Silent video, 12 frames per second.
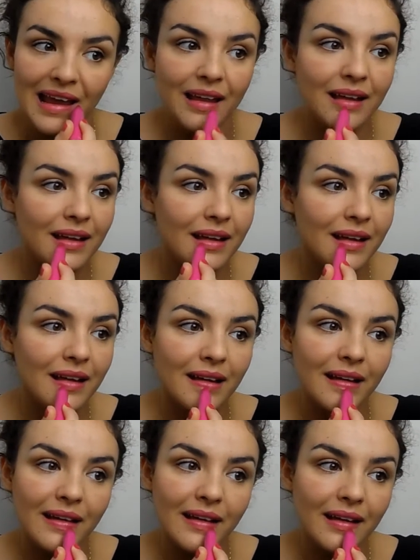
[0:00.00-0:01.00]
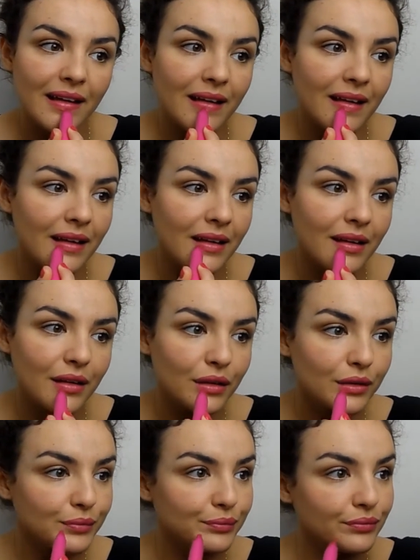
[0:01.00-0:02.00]

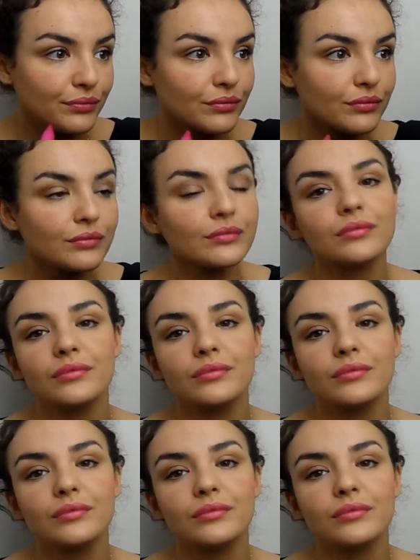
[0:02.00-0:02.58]
Nothing is said.